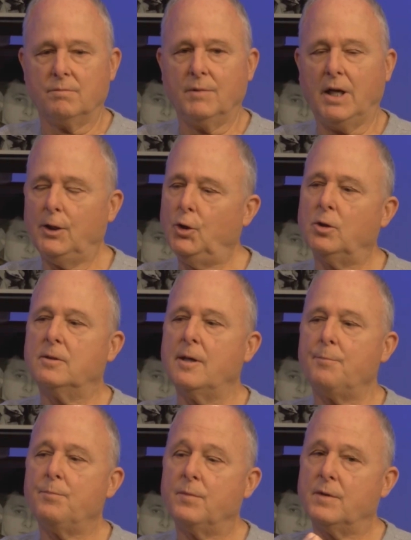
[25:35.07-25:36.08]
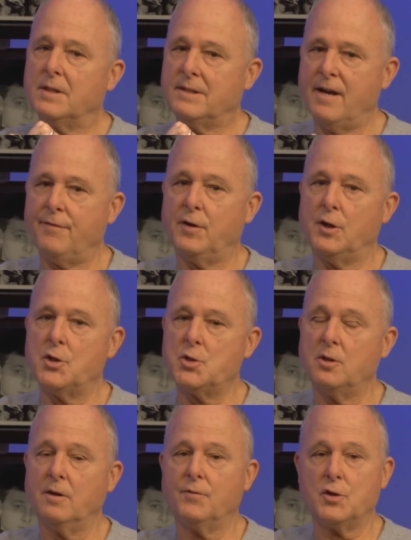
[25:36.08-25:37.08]
I looked up the
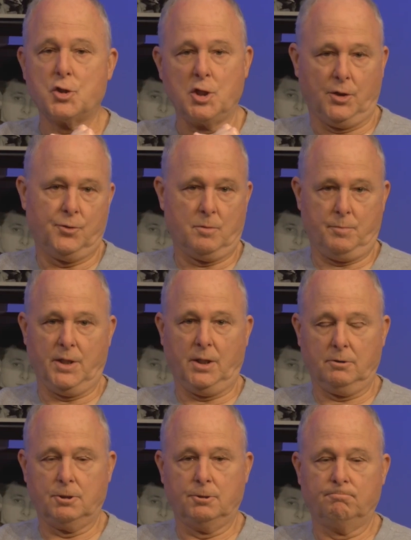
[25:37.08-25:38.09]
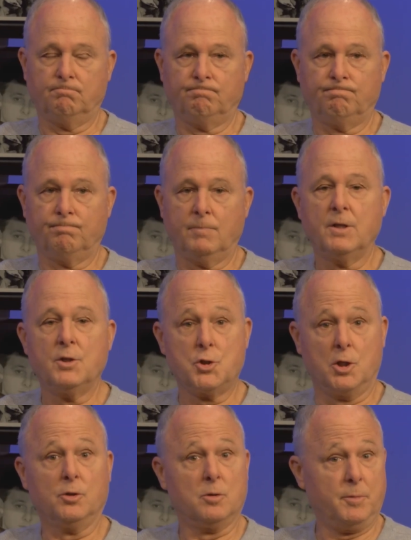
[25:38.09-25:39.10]
definition of the Shelterbelt
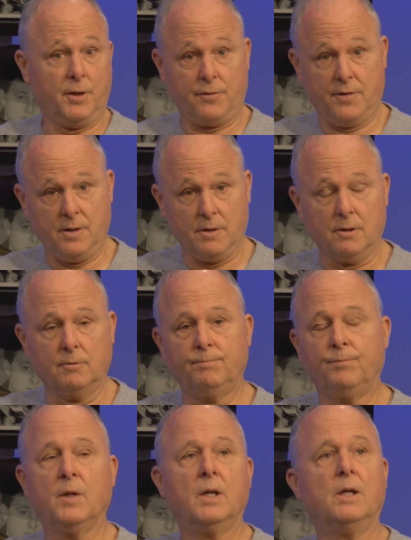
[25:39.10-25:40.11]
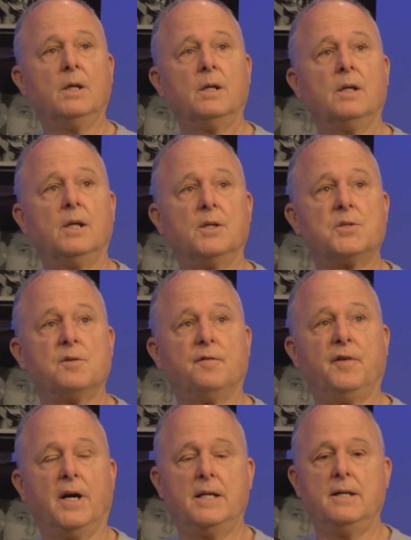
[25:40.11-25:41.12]
Theater. It's
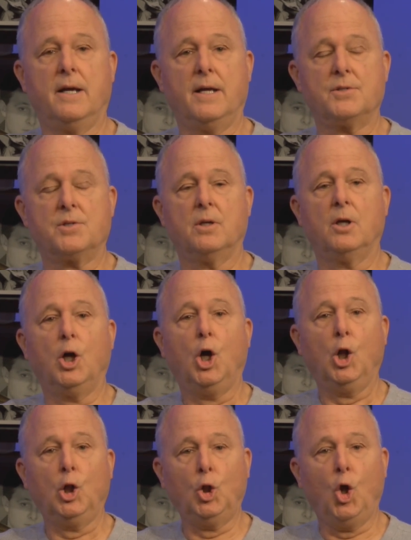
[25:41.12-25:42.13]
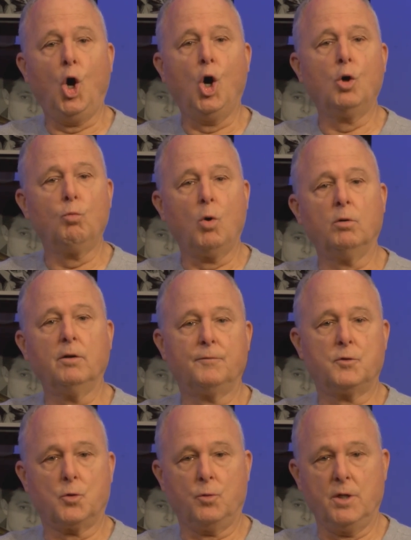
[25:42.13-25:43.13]
defined as a long row of
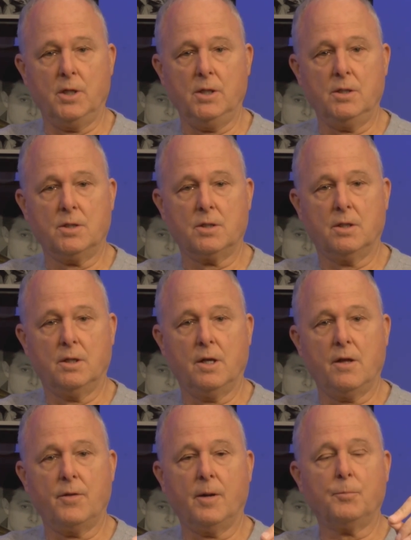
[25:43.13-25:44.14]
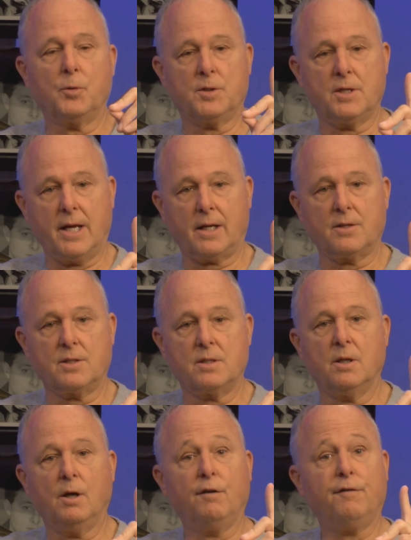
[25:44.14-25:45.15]
trees that protects
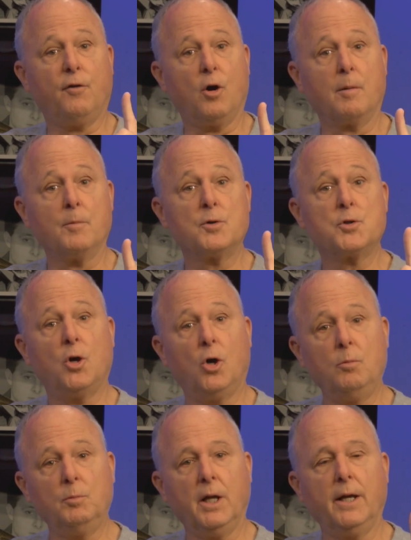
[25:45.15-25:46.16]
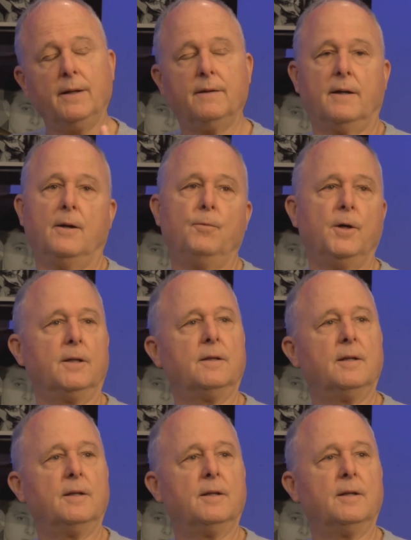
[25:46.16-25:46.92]
a farmer's homeland. And I went,